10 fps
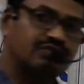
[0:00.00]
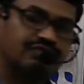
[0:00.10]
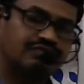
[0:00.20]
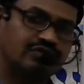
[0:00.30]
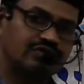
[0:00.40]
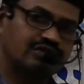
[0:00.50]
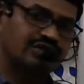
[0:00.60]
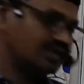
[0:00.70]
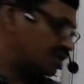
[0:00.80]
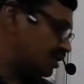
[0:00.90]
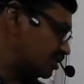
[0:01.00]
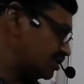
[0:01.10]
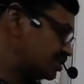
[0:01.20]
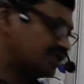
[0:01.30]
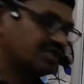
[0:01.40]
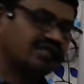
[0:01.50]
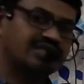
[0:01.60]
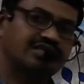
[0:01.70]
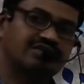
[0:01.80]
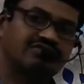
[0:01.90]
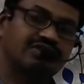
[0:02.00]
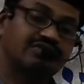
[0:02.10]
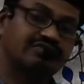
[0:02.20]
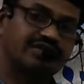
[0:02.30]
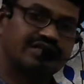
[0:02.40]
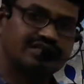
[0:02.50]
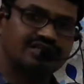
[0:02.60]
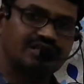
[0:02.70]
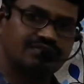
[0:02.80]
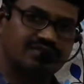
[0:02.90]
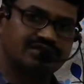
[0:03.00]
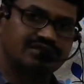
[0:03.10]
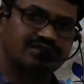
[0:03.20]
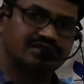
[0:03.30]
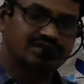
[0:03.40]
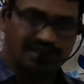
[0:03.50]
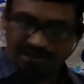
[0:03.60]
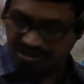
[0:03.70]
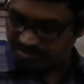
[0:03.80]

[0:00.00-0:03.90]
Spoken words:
4. Like this, we have different examples. I'll give